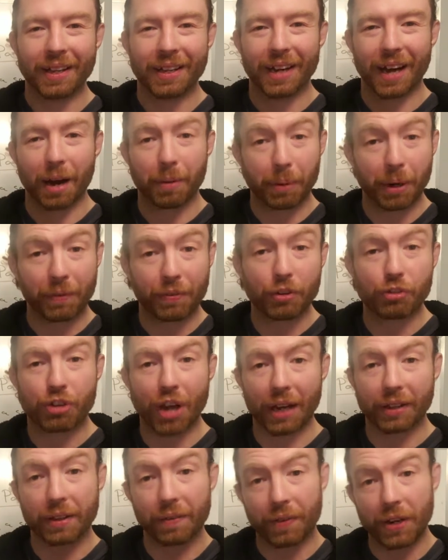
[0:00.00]
But if you
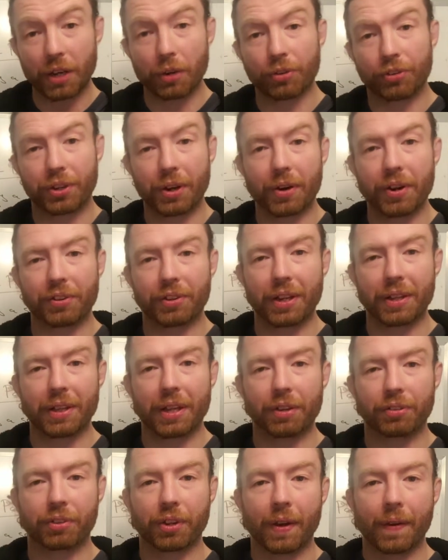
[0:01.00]
check the video series in
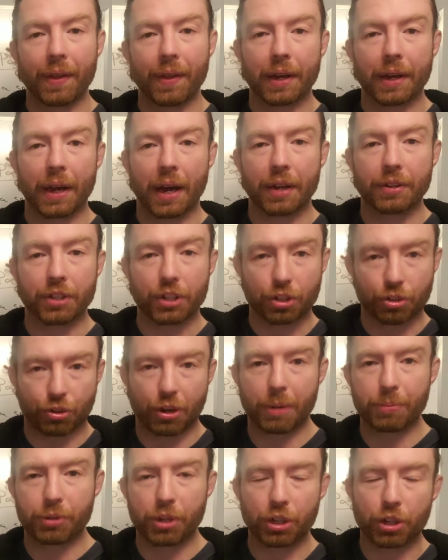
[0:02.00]
this
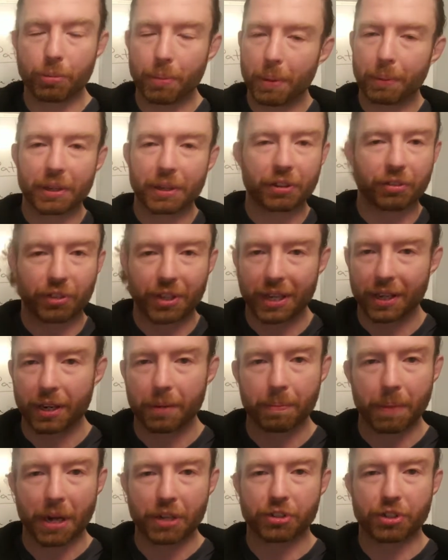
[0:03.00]
description, you'll be able to see it in a
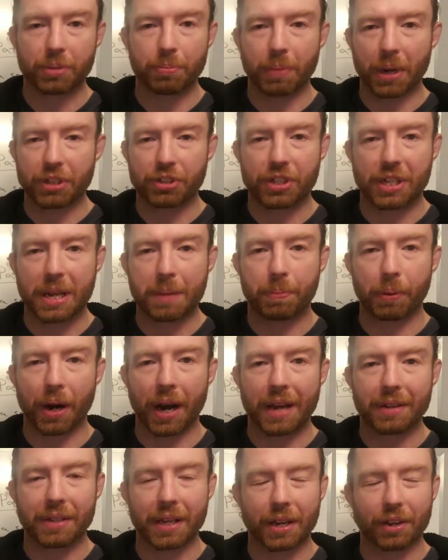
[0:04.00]
much deeper
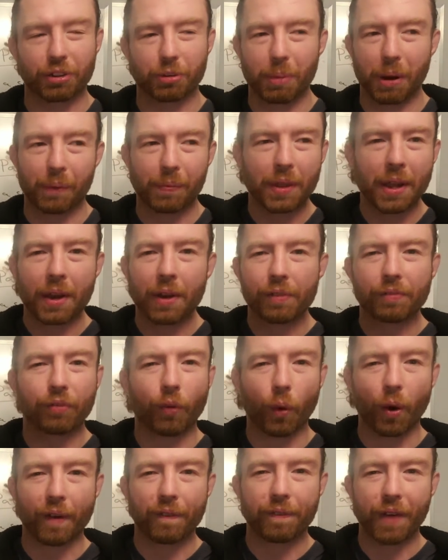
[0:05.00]
idea. It's about
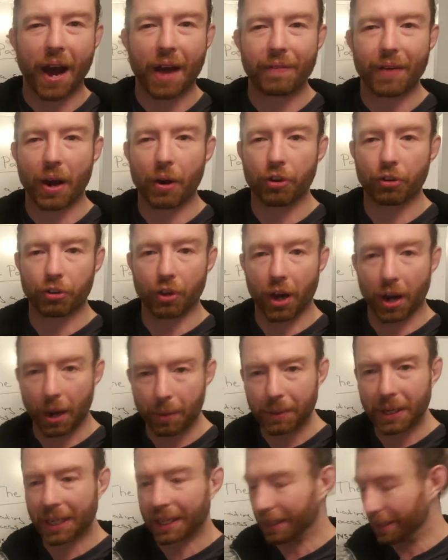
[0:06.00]
4 or 5 hours long.
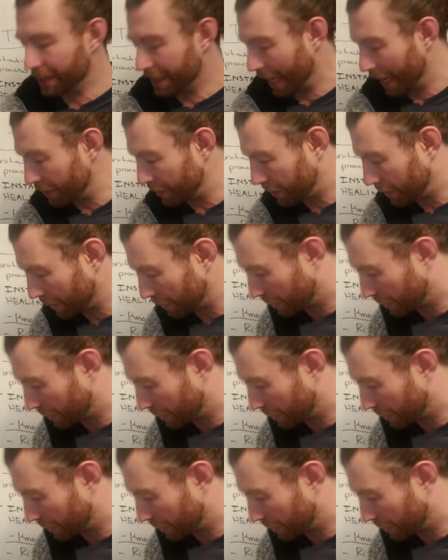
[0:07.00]
I'm going to condense it